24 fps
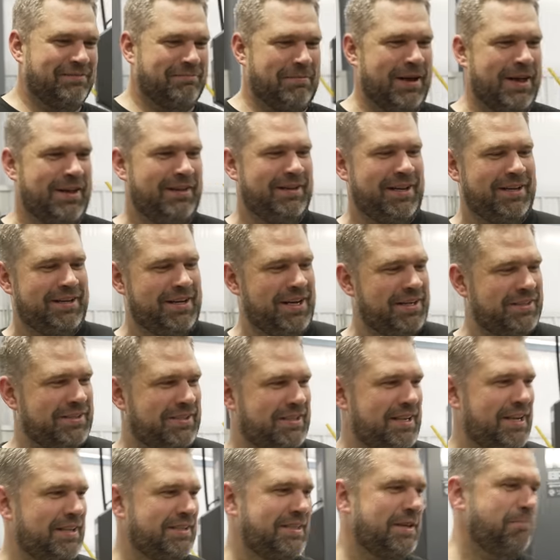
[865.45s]
my, it's
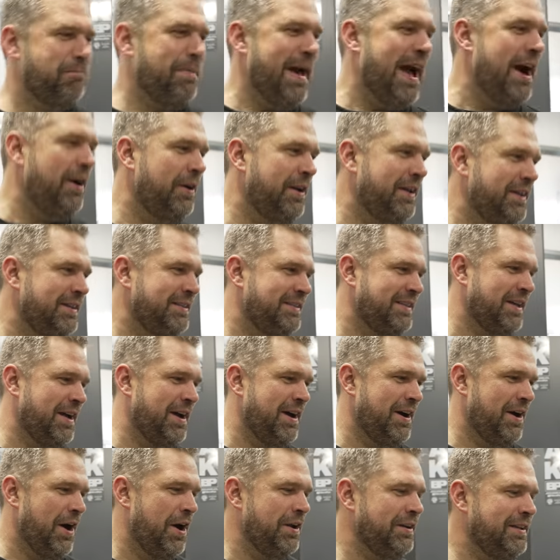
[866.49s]
it's about as
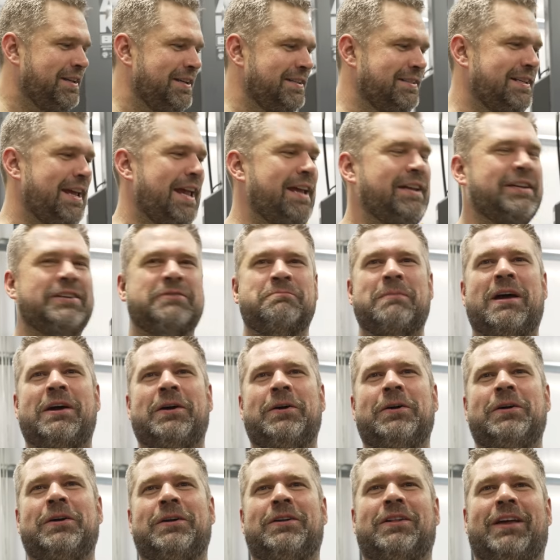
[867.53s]
uh, uncontained as my
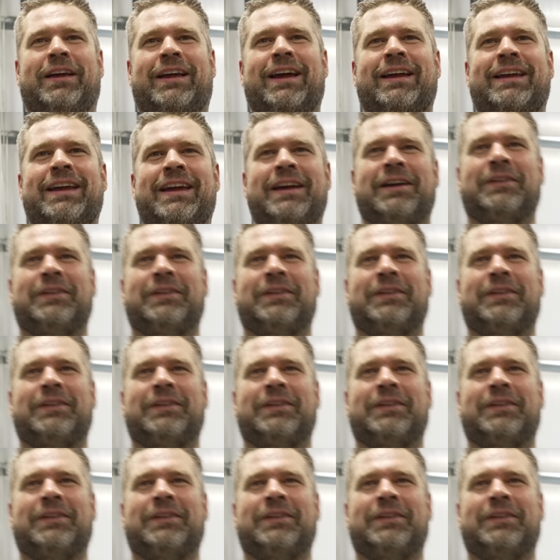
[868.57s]
hood. Like I can't